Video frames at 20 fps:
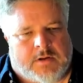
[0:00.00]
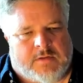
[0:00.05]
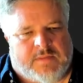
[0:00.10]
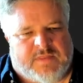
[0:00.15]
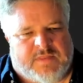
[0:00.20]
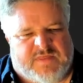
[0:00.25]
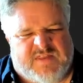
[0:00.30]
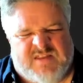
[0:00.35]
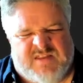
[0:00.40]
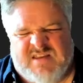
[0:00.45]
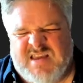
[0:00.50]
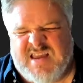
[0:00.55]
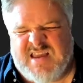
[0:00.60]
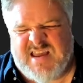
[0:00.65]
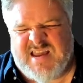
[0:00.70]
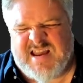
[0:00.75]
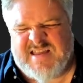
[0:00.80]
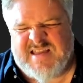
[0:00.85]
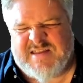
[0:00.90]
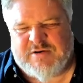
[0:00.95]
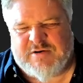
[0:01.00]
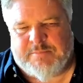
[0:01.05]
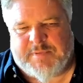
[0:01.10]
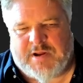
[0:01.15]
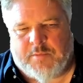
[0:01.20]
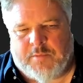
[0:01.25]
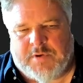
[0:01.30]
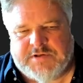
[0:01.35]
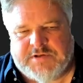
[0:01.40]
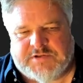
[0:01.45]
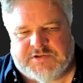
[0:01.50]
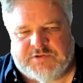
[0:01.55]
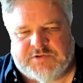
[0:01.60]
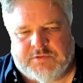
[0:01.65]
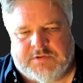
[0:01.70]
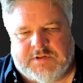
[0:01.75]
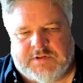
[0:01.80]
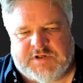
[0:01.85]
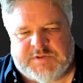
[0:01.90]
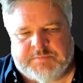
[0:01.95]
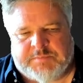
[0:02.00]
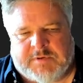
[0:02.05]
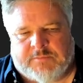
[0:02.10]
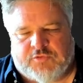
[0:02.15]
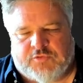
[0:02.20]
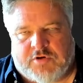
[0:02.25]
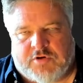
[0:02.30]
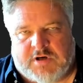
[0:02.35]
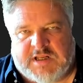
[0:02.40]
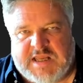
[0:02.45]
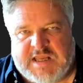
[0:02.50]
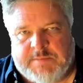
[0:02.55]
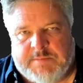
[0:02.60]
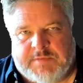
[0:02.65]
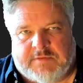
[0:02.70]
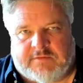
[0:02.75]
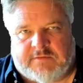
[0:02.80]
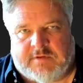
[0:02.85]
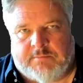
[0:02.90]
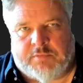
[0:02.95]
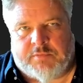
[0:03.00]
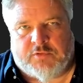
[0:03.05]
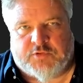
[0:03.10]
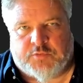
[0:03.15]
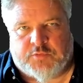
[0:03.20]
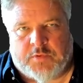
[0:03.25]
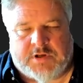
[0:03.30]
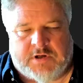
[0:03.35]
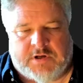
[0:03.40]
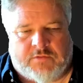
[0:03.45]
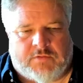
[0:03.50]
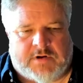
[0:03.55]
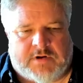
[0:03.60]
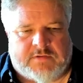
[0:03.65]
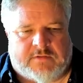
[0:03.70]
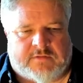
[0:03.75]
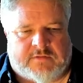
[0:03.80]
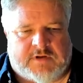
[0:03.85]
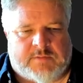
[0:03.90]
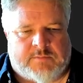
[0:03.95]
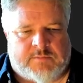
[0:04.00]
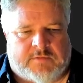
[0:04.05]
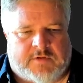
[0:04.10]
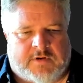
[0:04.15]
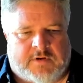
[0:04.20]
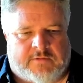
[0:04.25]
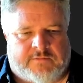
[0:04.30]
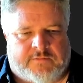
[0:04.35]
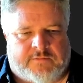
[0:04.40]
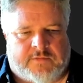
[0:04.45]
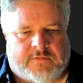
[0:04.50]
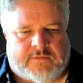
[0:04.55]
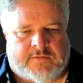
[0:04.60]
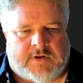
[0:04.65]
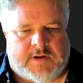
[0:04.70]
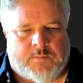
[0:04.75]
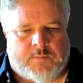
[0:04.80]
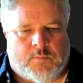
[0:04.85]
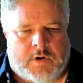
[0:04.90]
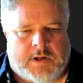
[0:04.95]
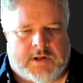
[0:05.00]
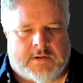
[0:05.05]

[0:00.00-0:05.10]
Yeah, there are better ways of doing this, but I'm trying to keep it simple, so we're going to write the same stuff the same way.